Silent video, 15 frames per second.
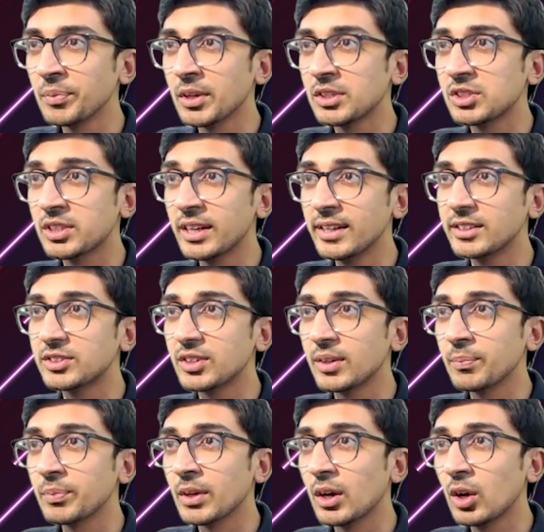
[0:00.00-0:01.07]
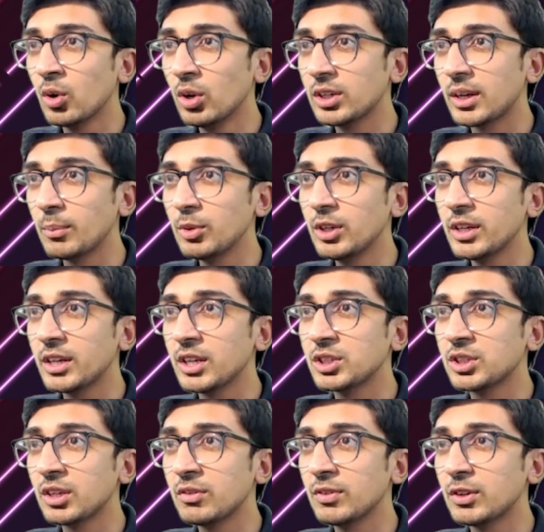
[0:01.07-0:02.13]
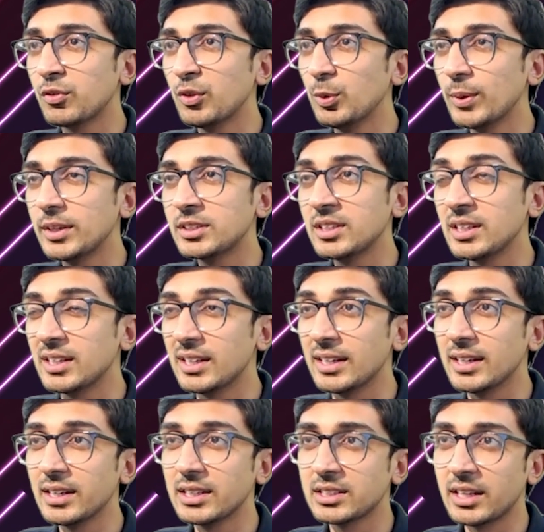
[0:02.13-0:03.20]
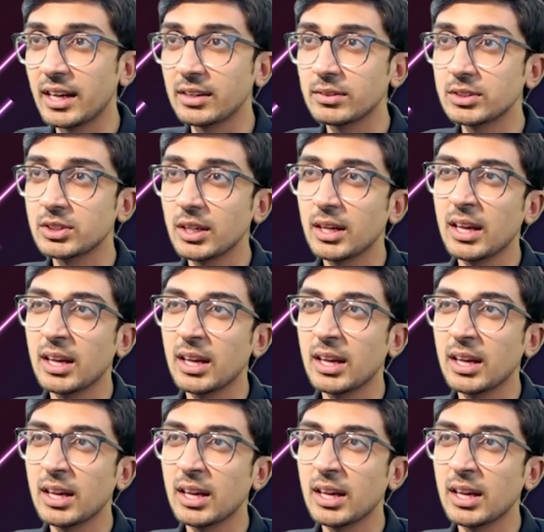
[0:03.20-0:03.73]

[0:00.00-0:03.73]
Skills: good communication with fluency in English language.